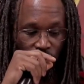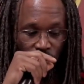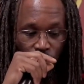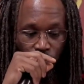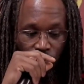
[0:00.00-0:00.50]

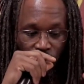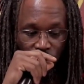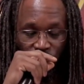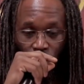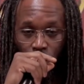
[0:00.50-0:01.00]

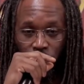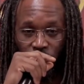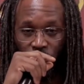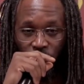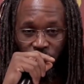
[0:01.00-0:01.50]
The jar is
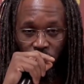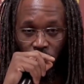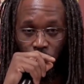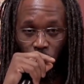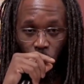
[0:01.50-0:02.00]
going to fill
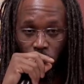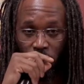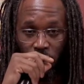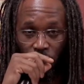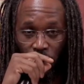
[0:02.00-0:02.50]
up
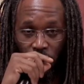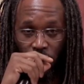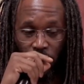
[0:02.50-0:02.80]
accordingly, right?